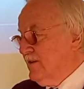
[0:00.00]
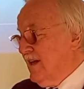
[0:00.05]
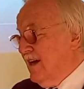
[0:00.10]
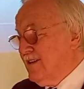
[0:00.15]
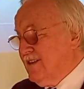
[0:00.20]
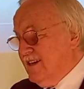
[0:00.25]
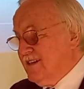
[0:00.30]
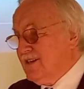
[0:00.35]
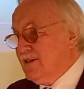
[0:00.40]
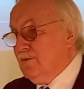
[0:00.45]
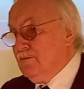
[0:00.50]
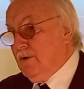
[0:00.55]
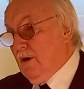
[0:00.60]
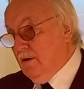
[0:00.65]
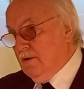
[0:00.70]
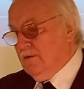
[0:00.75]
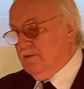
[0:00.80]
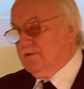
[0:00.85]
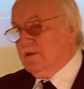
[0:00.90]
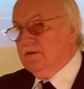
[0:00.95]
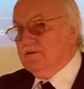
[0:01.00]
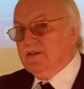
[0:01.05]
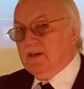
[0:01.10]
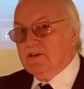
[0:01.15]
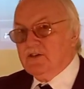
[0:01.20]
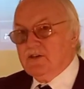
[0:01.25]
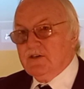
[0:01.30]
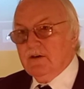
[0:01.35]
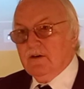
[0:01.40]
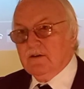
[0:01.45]
Now this, whoa, don't
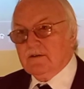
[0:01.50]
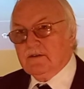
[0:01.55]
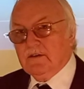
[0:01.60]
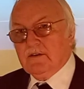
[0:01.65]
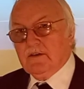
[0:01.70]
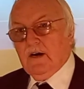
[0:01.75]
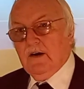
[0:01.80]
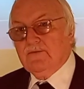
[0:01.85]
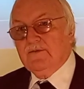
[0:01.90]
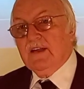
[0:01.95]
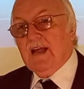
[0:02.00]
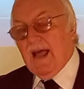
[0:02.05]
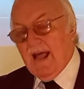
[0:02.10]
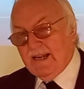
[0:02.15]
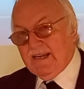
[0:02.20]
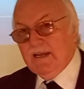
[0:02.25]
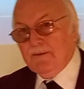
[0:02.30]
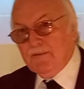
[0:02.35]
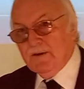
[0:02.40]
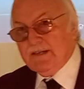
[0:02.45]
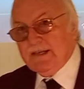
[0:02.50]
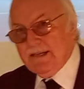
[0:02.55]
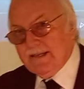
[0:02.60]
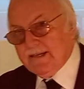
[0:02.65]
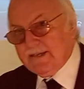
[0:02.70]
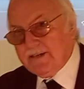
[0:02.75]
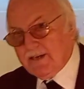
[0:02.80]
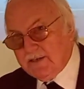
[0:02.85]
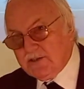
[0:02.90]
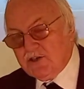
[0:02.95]
touch the Ark of the Covenant. Anybody
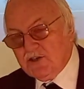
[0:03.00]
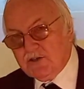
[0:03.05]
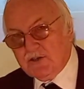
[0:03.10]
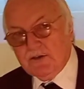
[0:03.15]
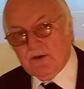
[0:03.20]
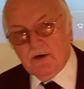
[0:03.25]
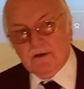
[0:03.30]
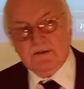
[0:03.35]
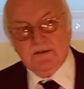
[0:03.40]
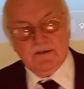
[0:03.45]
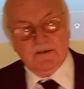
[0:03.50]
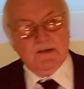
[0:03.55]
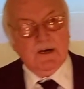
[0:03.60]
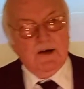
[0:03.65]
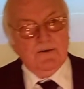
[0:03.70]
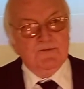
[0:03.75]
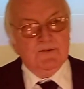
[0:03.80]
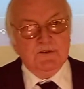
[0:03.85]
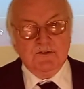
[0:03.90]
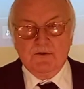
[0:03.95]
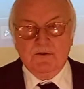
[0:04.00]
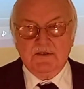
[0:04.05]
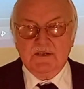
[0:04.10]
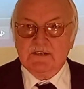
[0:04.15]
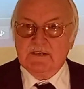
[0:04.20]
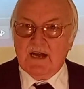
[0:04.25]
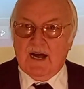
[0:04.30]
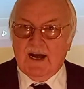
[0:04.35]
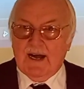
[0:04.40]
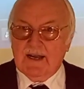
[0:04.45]
that touches the Ark of the Covenant is going to
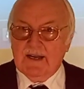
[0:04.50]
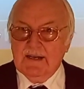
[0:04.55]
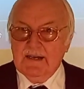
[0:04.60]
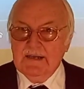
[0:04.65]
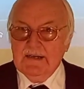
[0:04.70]
die.